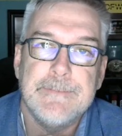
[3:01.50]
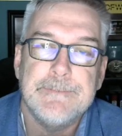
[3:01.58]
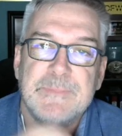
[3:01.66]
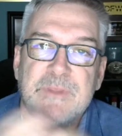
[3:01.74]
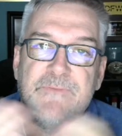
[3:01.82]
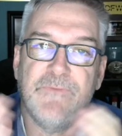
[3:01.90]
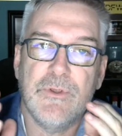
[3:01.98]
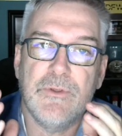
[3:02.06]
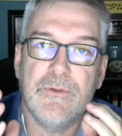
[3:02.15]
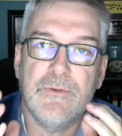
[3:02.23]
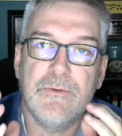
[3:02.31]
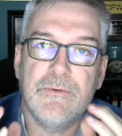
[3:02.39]
If
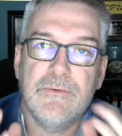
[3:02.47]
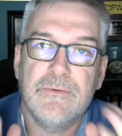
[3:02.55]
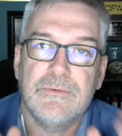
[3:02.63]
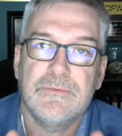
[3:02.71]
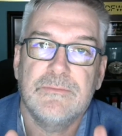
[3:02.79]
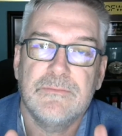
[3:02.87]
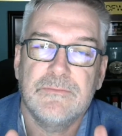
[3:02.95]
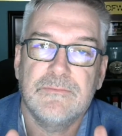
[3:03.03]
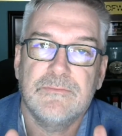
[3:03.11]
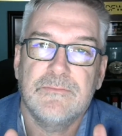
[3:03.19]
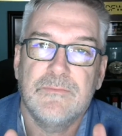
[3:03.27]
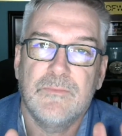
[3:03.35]
you
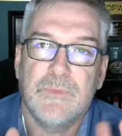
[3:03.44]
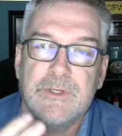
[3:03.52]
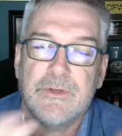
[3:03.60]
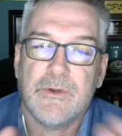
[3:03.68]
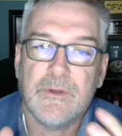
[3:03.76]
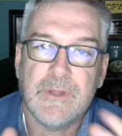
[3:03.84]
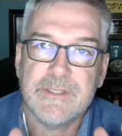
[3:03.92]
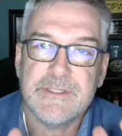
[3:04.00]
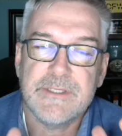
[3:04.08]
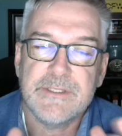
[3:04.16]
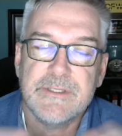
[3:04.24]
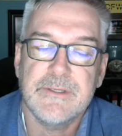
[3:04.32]
internalize
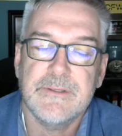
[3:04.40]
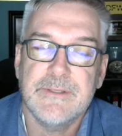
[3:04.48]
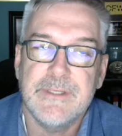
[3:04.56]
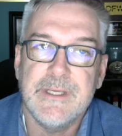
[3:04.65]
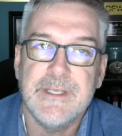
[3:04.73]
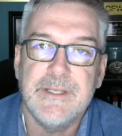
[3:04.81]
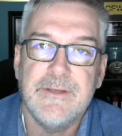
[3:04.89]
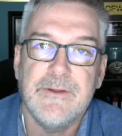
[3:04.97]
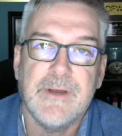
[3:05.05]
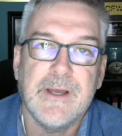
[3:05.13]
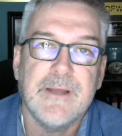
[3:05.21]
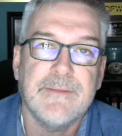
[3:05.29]
this and go, yeah,
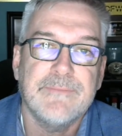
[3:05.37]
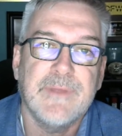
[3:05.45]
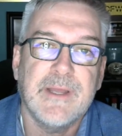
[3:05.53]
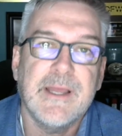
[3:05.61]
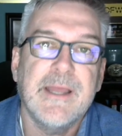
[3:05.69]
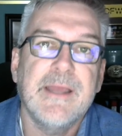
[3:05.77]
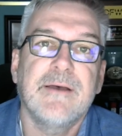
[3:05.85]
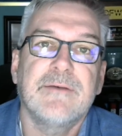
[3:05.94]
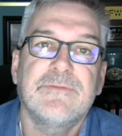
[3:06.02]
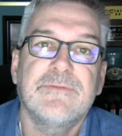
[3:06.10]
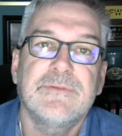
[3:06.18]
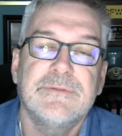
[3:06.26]
I have,
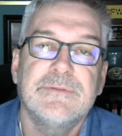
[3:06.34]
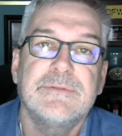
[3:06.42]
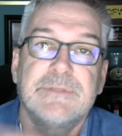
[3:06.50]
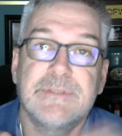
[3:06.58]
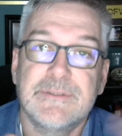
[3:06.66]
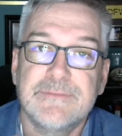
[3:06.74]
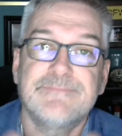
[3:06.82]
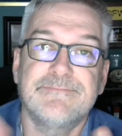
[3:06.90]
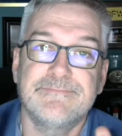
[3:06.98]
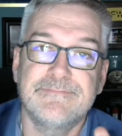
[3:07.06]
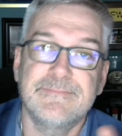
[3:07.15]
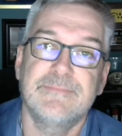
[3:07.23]
well,
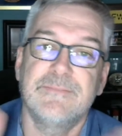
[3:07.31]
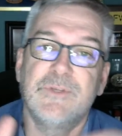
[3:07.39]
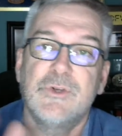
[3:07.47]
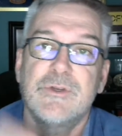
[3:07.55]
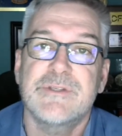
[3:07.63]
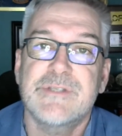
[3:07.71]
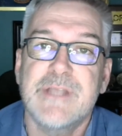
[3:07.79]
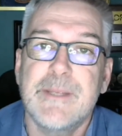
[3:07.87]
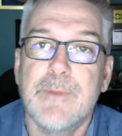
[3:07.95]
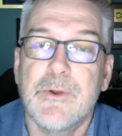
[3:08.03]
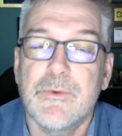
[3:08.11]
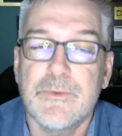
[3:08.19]
you're in the same
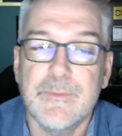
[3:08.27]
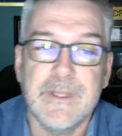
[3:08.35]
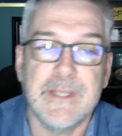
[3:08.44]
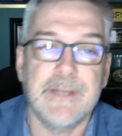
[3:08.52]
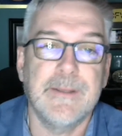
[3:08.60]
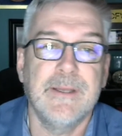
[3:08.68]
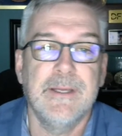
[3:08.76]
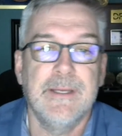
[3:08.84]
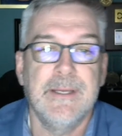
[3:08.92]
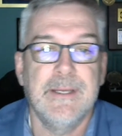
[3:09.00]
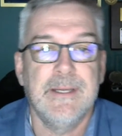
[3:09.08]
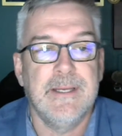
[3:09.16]
boat with me.
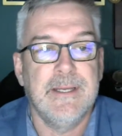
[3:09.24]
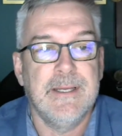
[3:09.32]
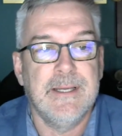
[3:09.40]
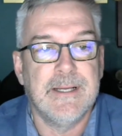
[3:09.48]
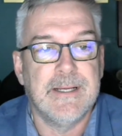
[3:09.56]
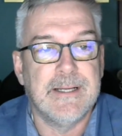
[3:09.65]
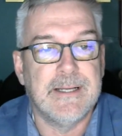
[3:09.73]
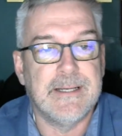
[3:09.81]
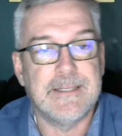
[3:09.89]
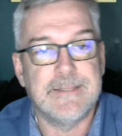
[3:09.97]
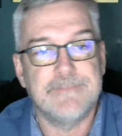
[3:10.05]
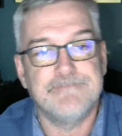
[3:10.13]

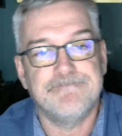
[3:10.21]
Um,